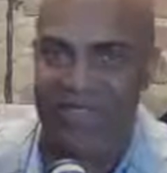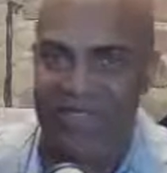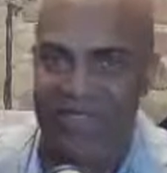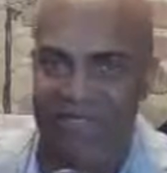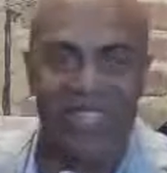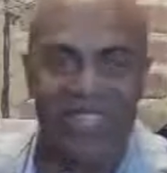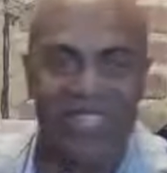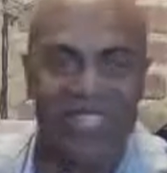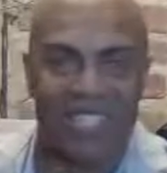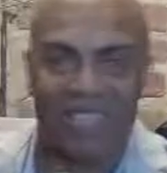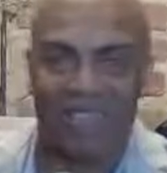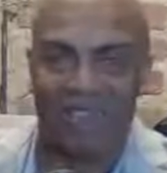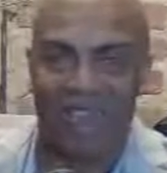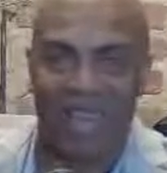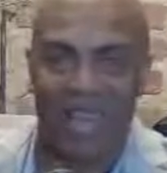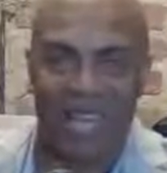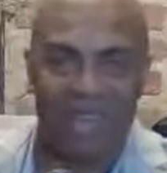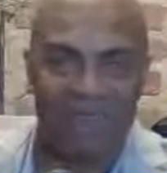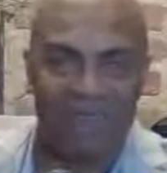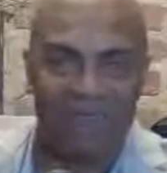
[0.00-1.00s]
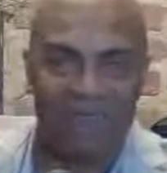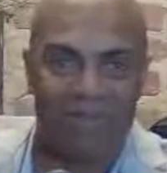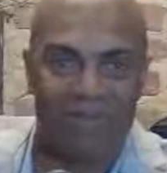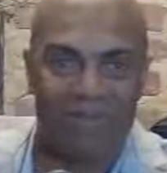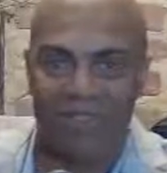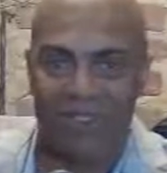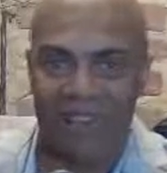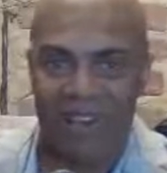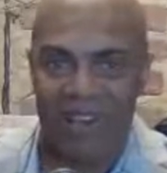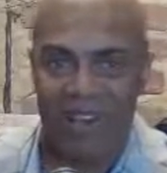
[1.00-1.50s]
all these different types
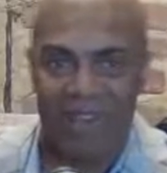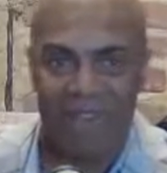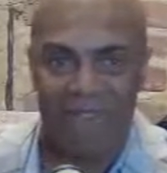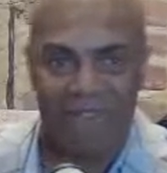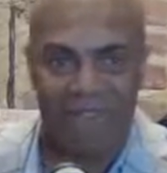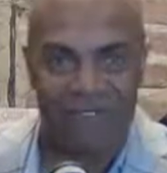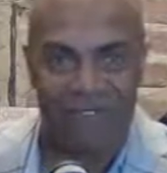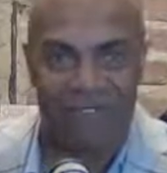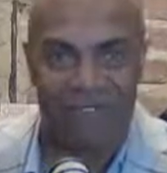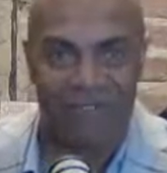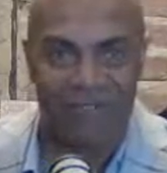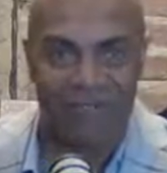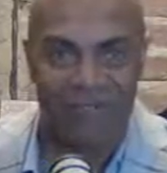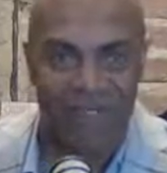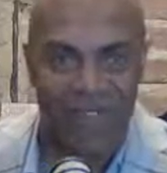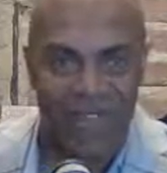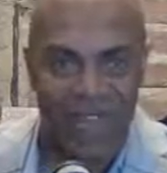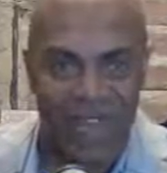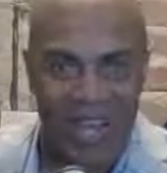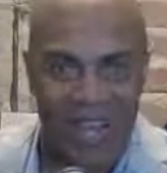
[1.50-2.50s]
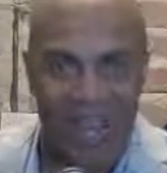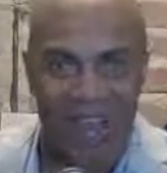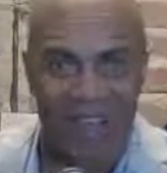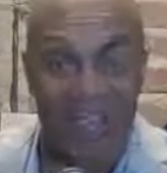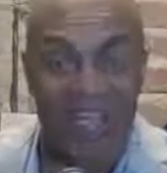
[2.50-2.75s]
of food uh,